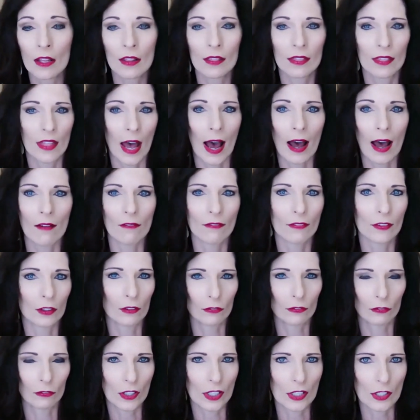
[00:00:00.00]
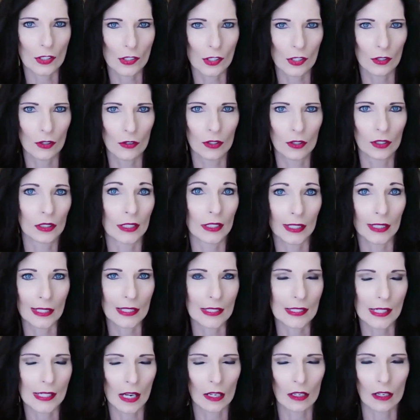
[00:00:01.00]
that, feel free to, the link
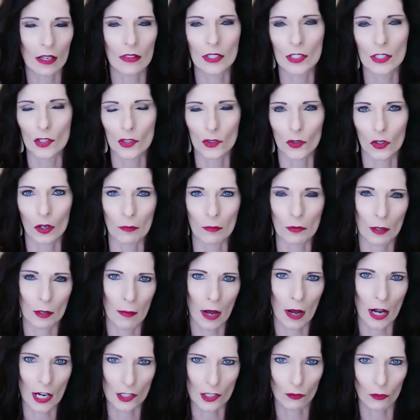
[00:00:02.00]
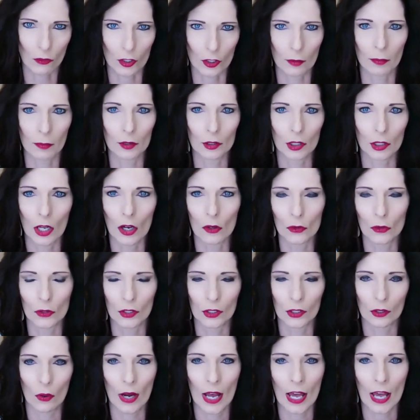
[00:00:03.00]
is down in the description box for you below. You
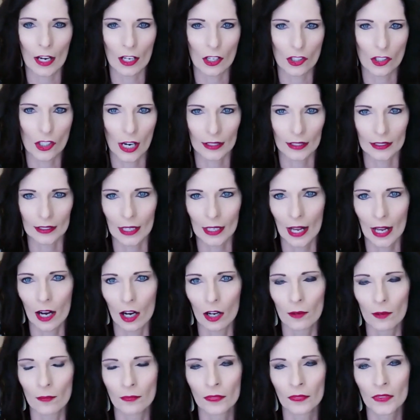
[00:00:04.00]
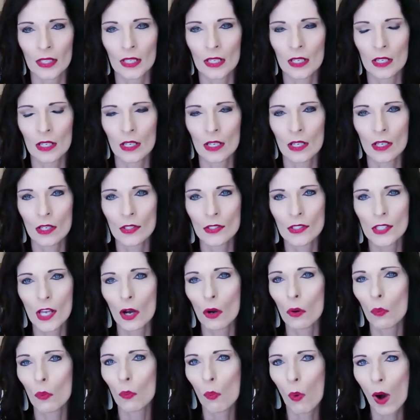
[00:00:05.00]
can go ahead and check that out.
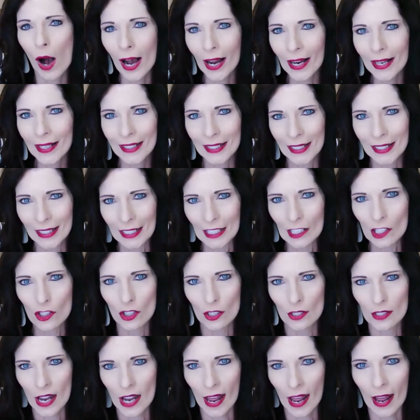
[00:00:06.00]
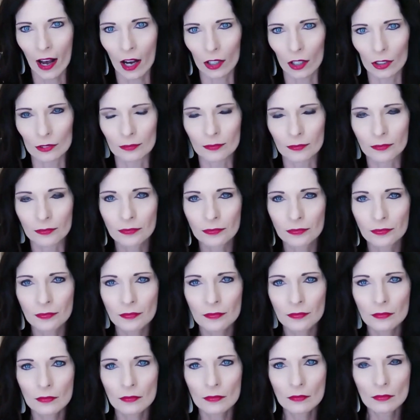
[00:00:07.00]
So why niche down?
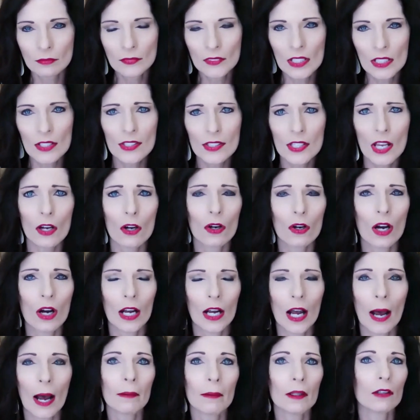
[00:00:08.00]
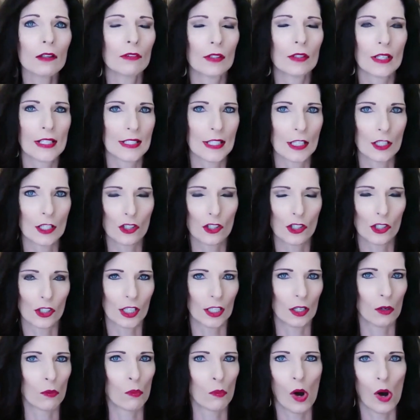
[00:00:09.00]
So a couple of reasons you're
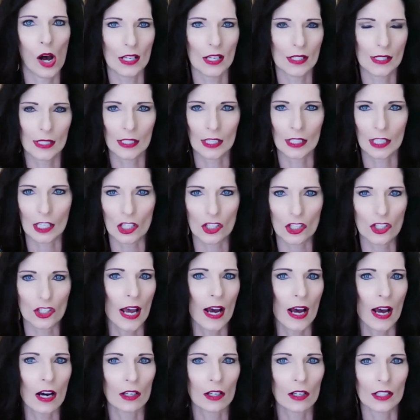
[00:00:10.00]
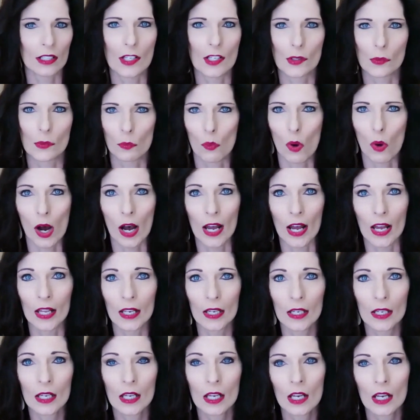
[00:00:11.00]
going to want to niche down is,
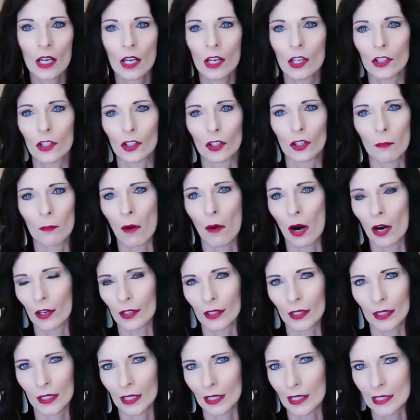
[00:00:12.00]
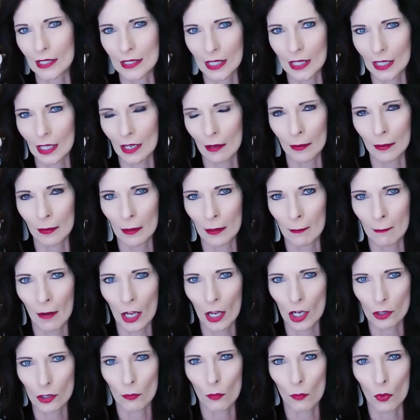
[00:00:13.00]
one, your marketing is going to be
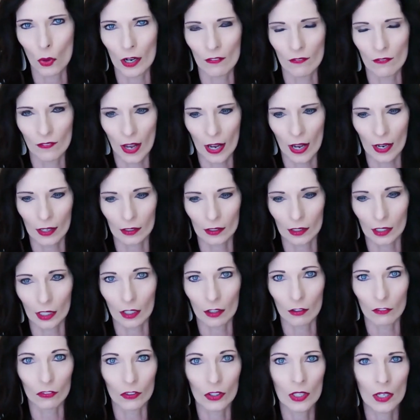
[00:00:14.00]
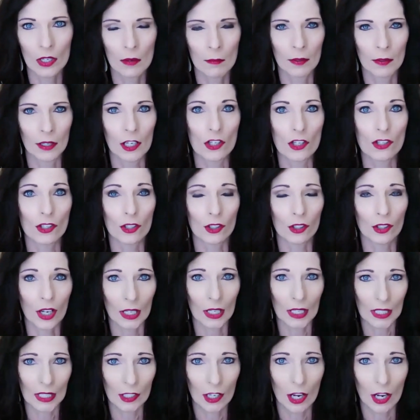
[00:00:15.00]
much more effective, because you're going
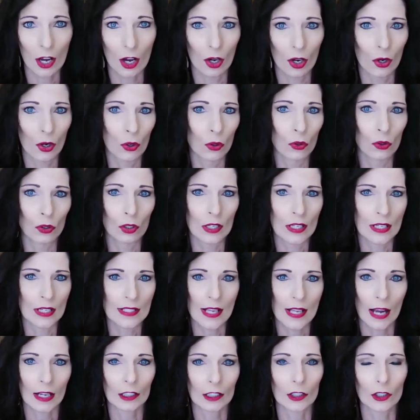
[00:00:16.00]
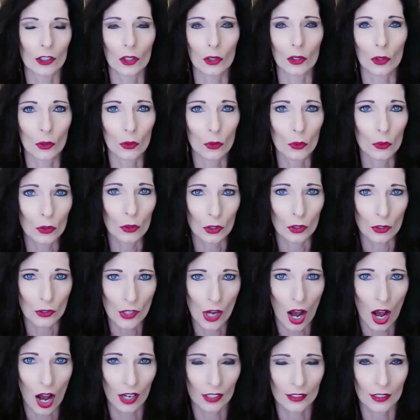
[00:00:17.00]
to know exactly who you're
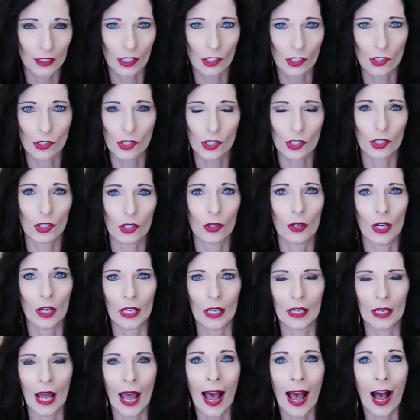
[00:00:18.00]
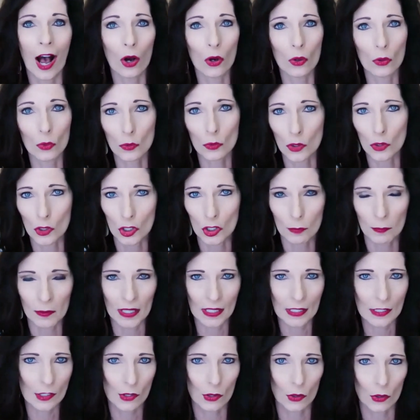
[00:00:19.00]
talking to and how to
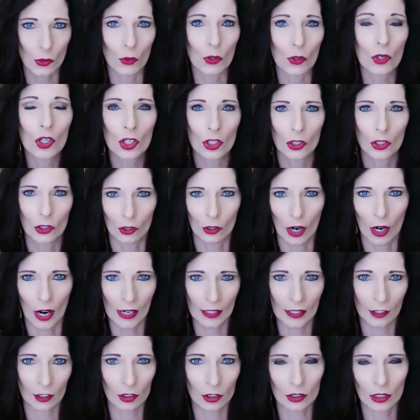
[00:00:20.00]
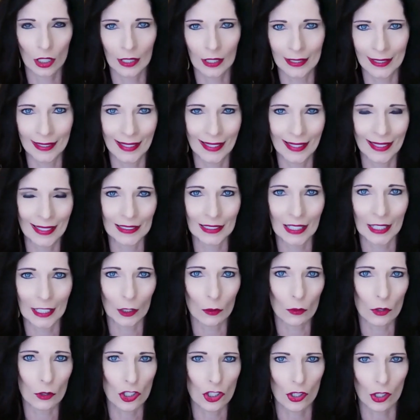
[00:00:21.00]
speak to your ideal client in a
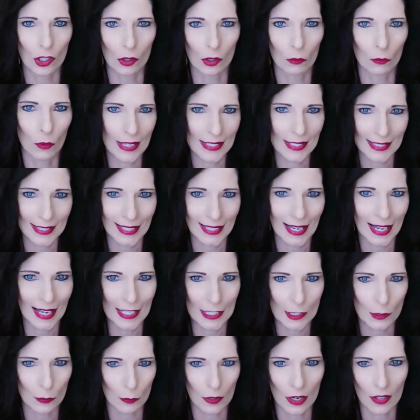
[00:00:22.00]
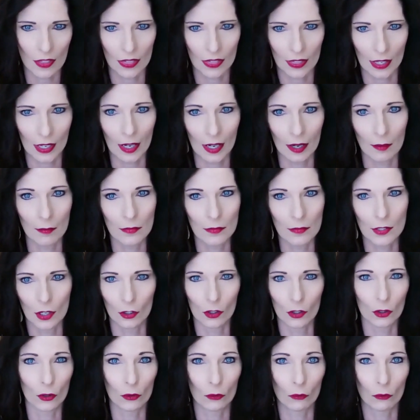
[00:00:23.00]
language that resonates with them. So
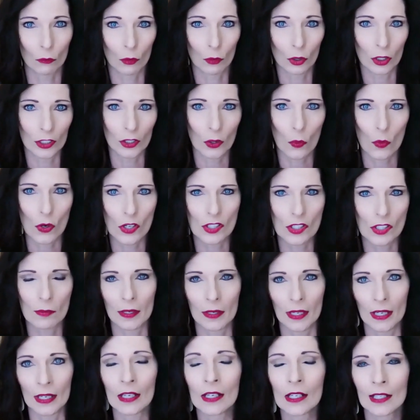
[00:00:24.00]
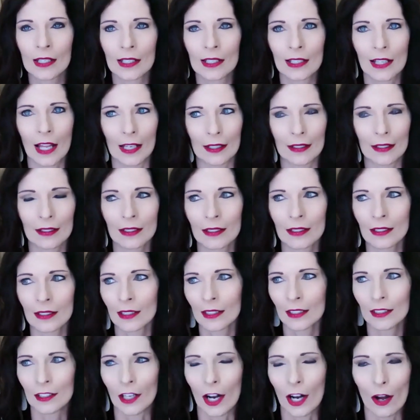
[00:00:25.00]
you're really going to be like,
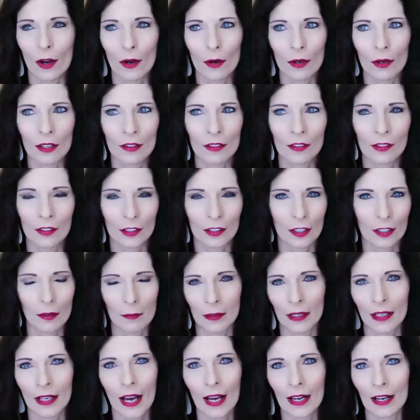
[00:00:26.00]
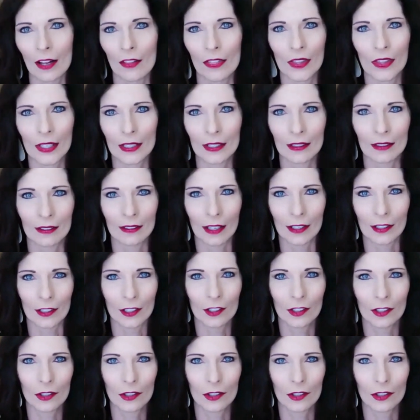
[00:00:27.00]
they're going to be kind of thinking like,